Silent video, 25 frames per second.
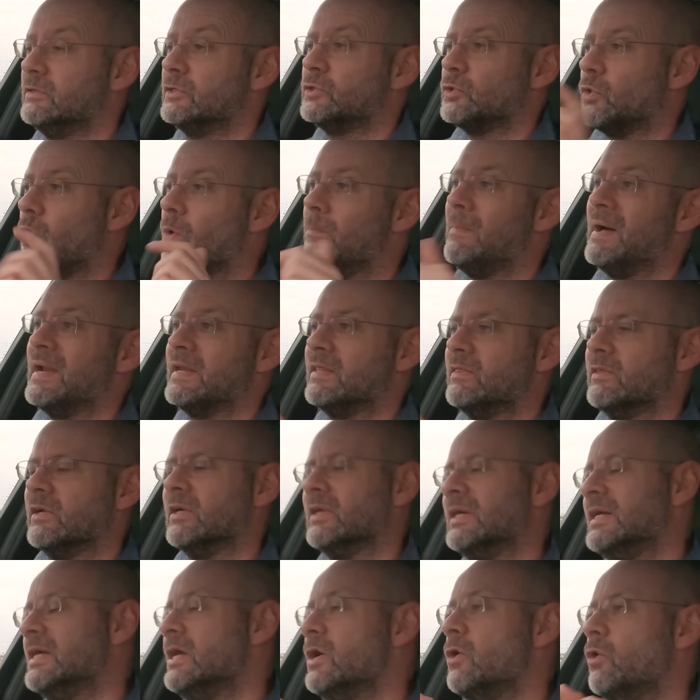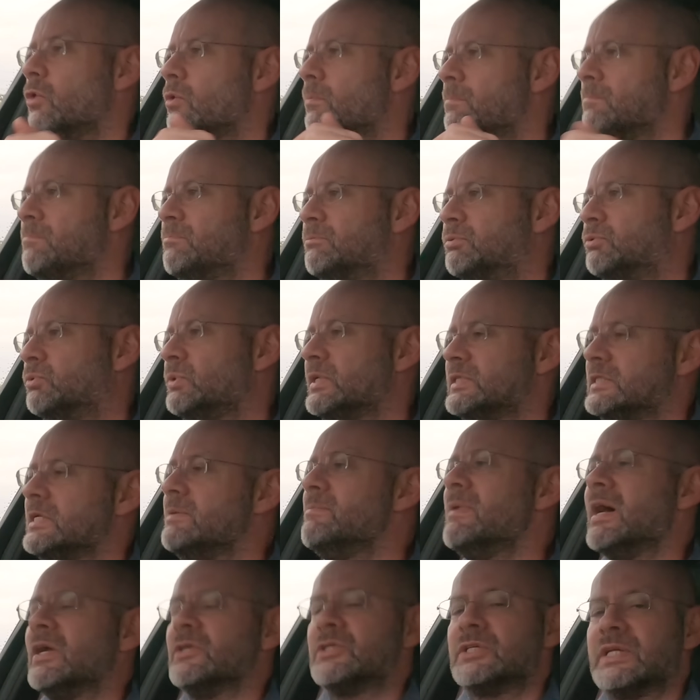the sort of money that pretty
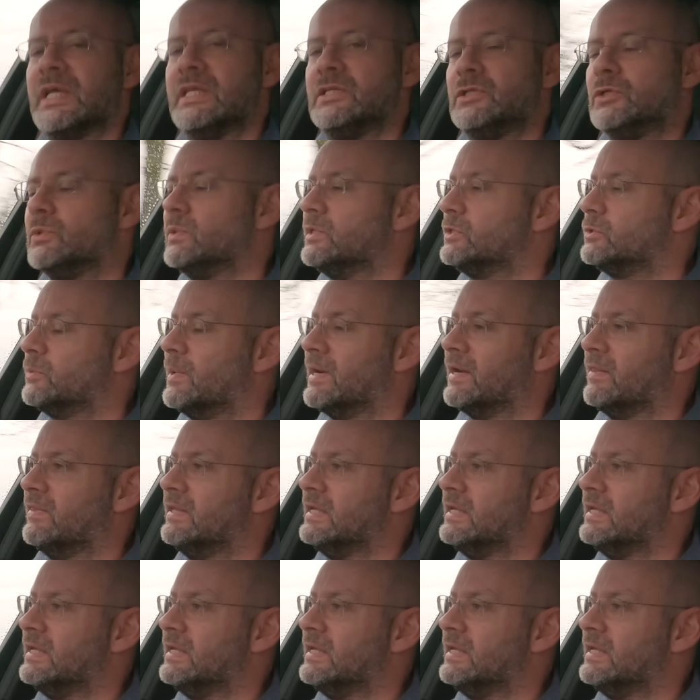much gets you into one of